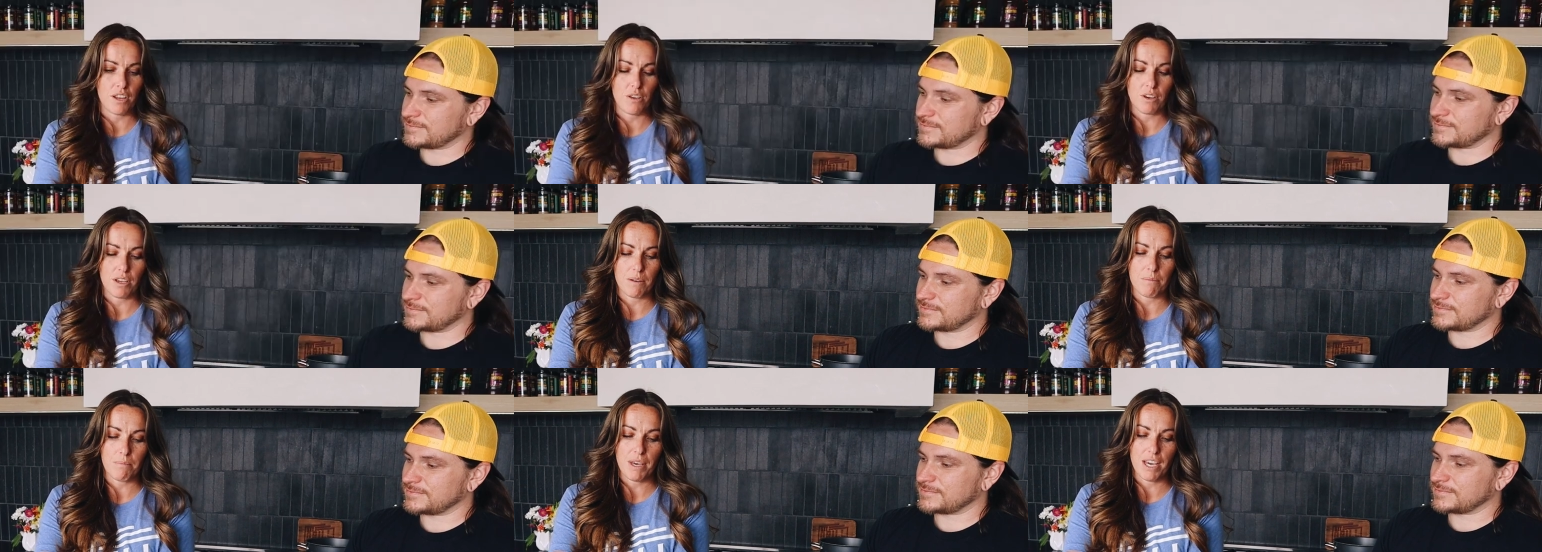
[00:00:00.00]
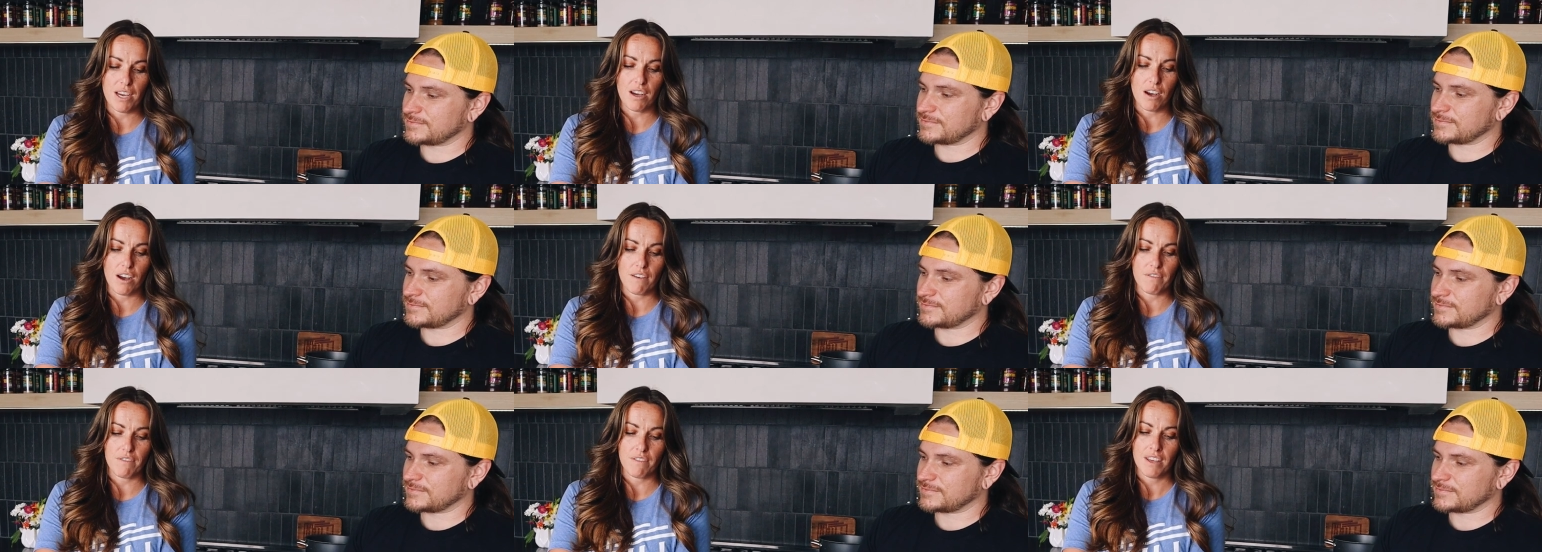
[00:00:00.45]
Speaker 1: and you can
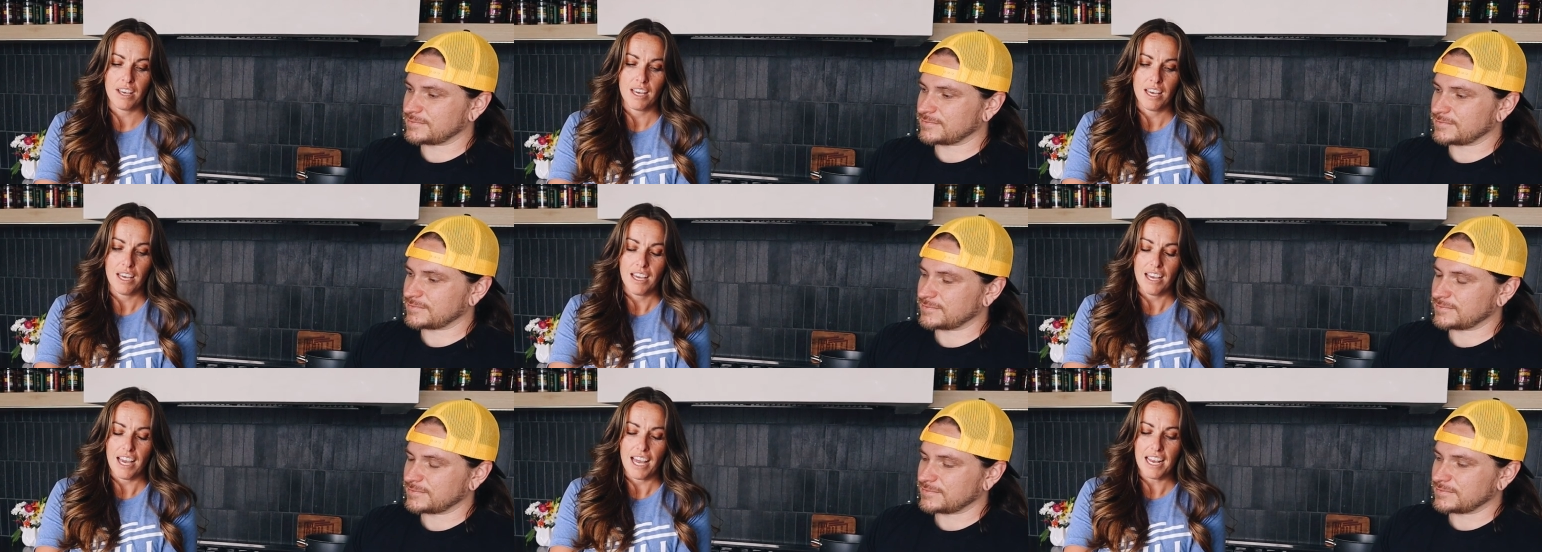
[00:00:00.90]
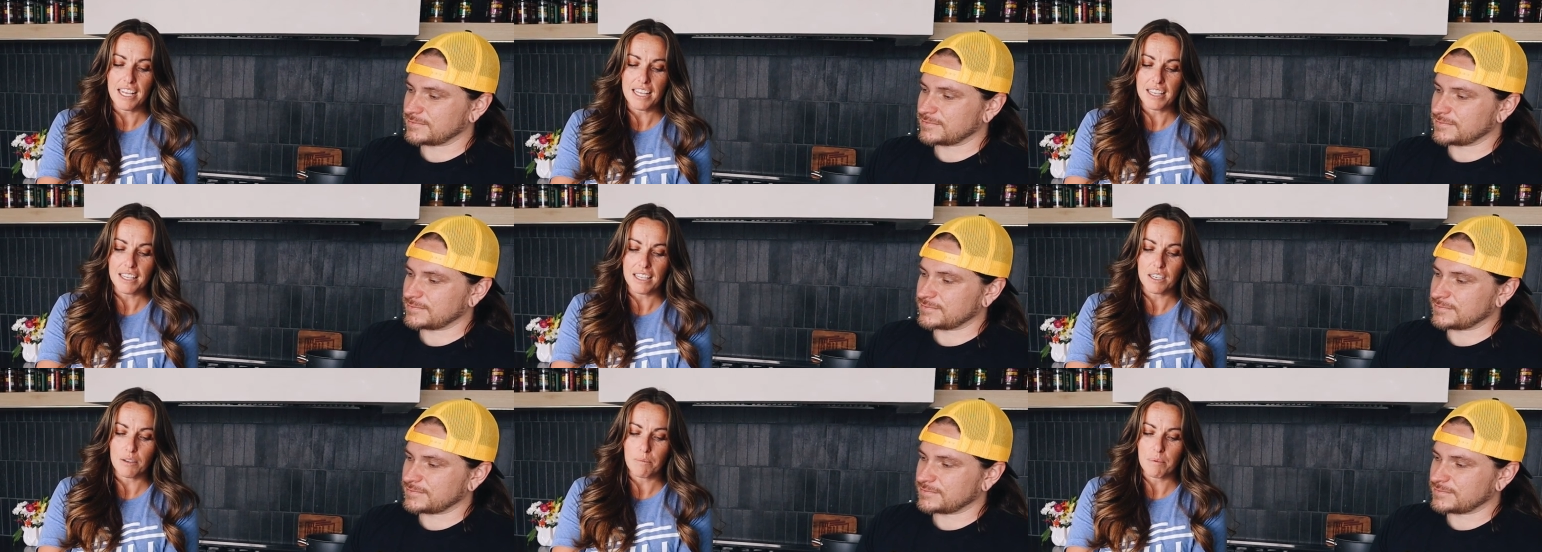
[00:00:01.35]
pick off
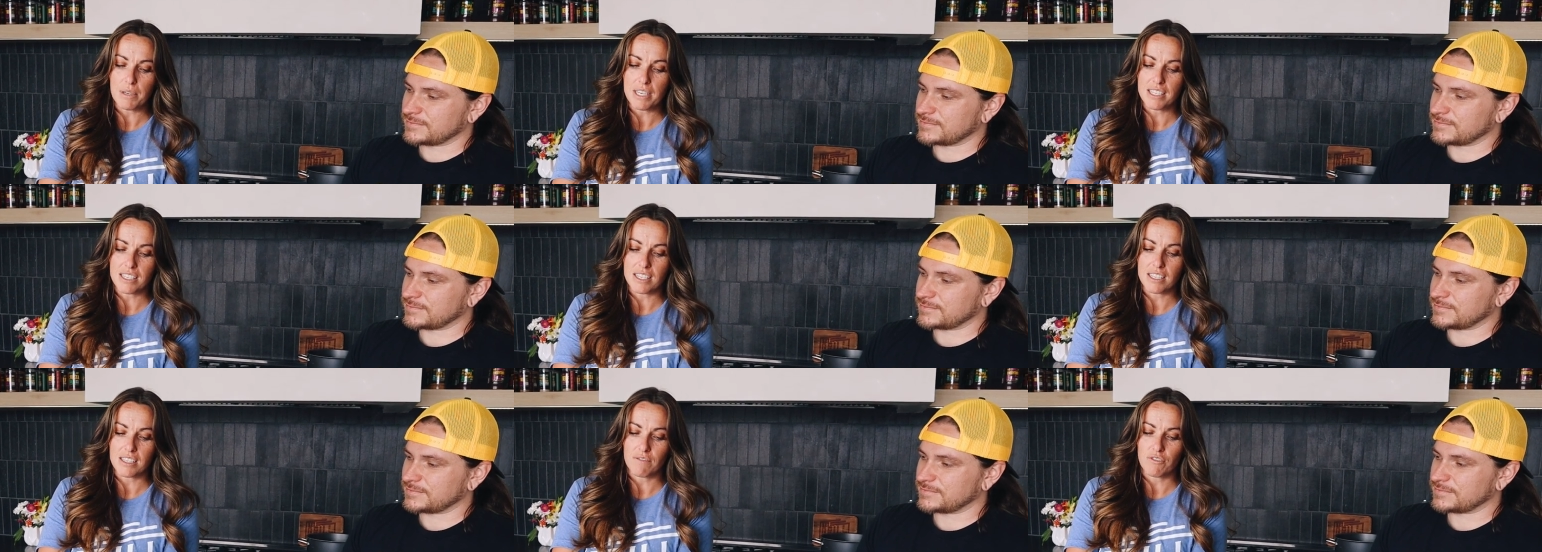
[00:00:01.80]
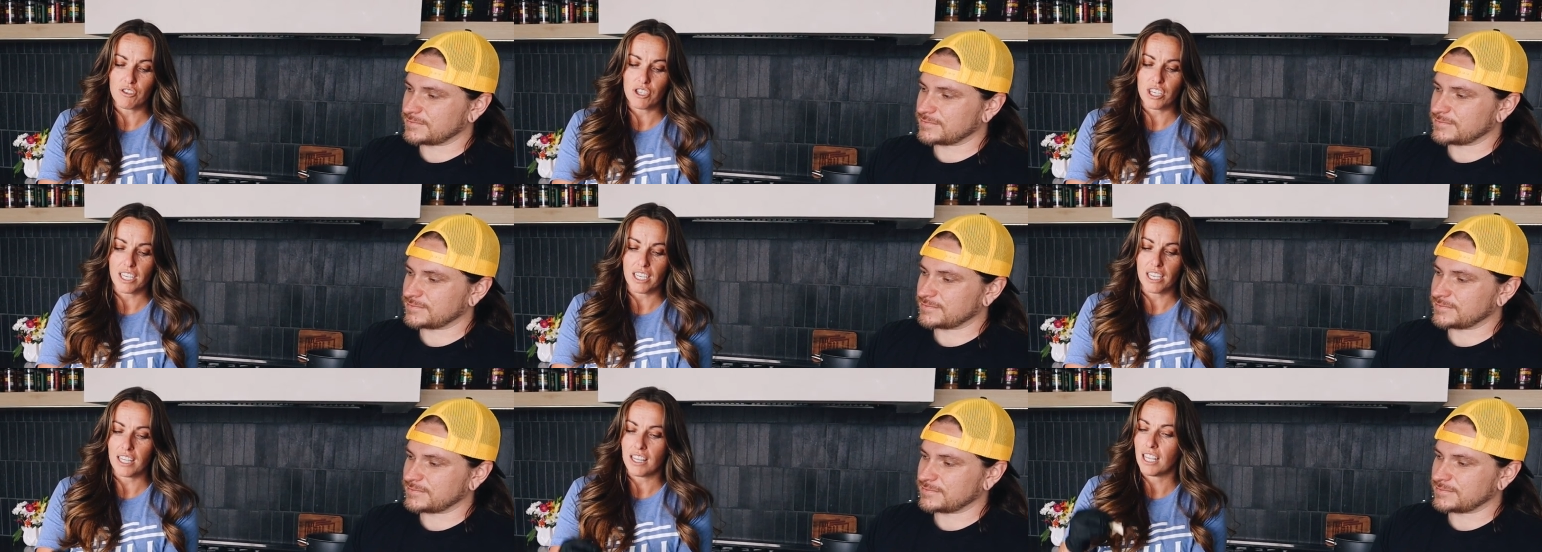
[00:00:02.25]
any little pieces
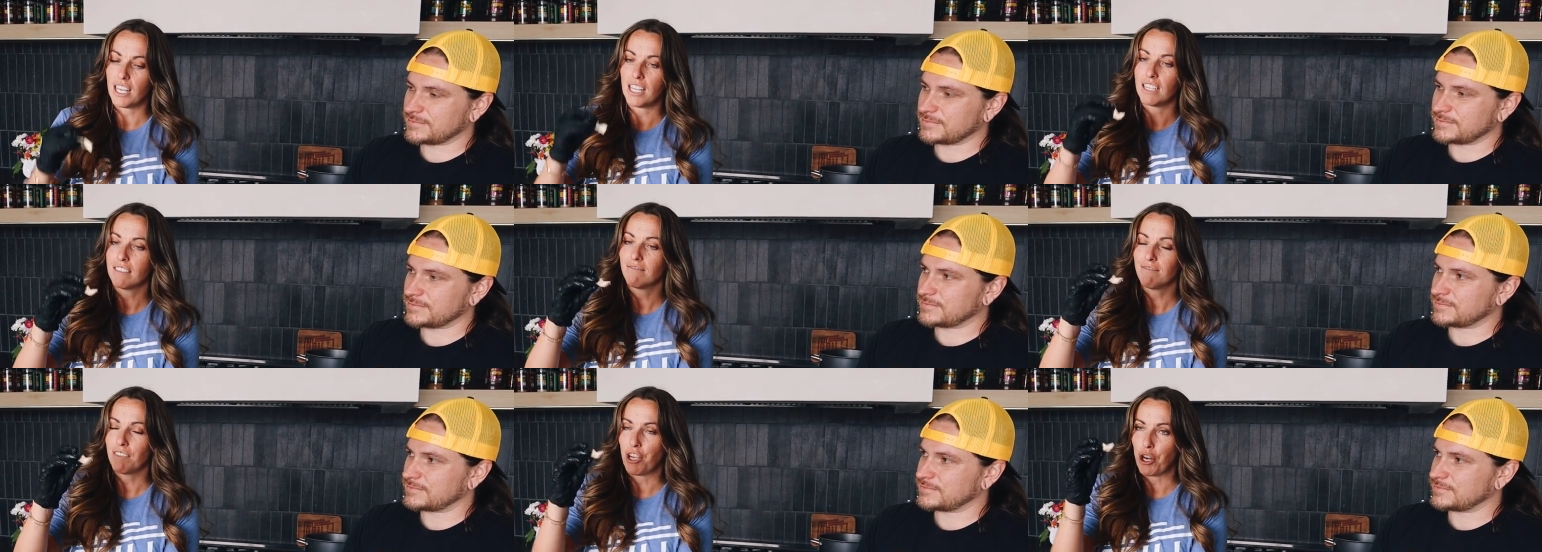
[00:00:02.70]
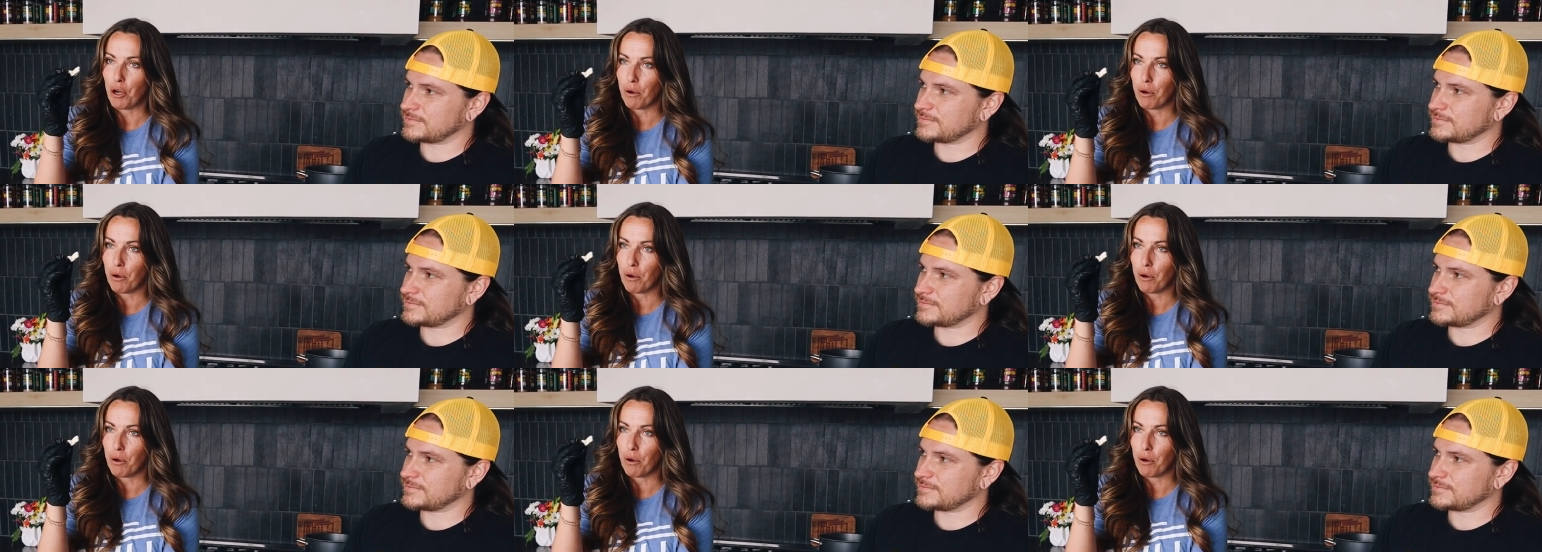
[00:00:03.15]
of chicken that,